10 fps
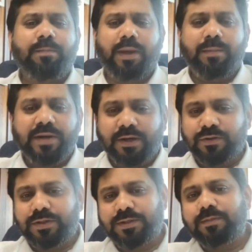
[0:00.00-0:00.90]
a payment
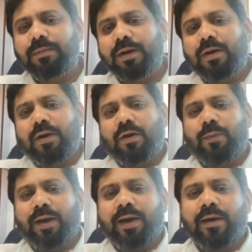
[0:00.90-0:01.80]
ecosystem
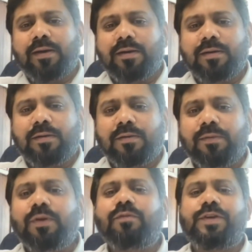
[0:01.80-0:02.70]
where,
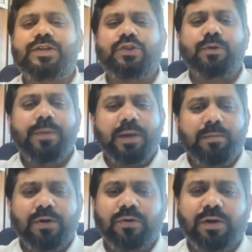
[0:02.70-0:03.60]
we should be
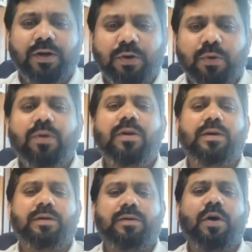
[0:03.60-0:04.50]
able to control
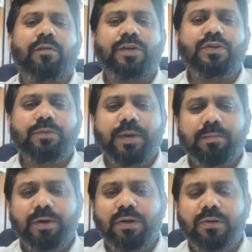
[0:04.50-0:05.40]
or we should be
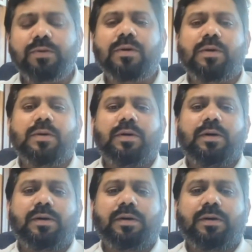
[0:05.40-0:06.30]
able to
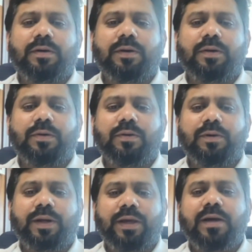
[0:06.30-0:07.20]

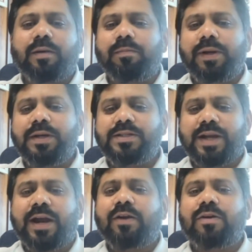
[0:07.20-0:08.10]
take a complete
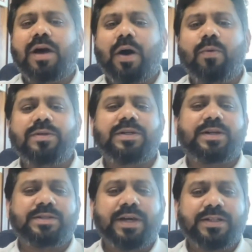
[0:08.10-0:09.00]
stand on how does a
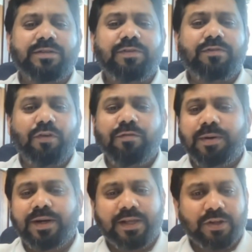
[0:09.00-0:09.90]
transaction will flow
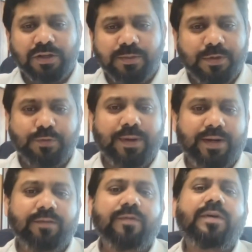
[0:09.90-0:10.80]
from a technology
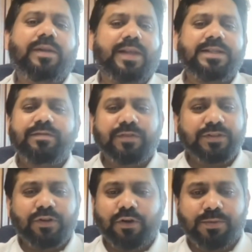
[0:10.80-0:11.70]
perspective. That's the
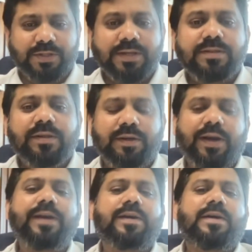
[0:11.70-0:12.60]
first step,
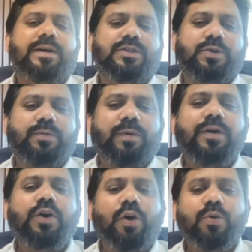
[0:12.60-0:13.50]
right? So
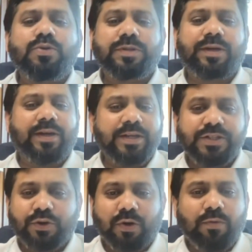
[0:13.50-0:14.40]
your roots are really
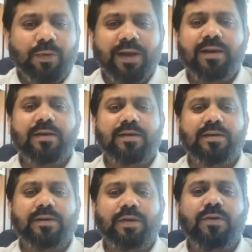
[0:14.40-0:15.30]
strong while
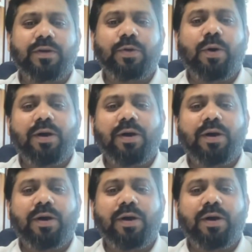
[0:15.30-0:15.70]
you